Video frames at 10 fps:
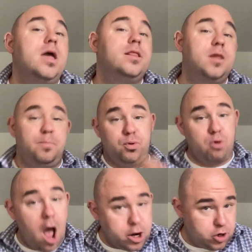The
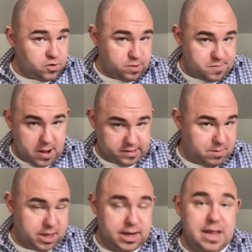proctor's
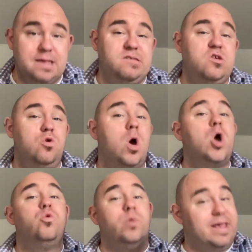responsibility is to
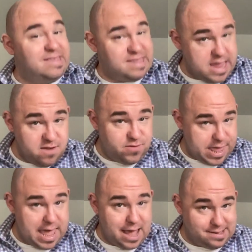receive
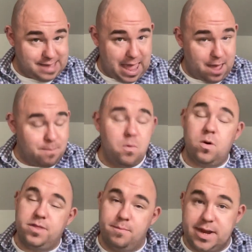the exam or
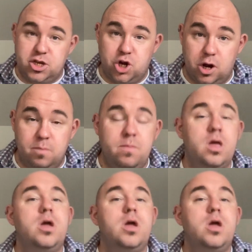the midterm,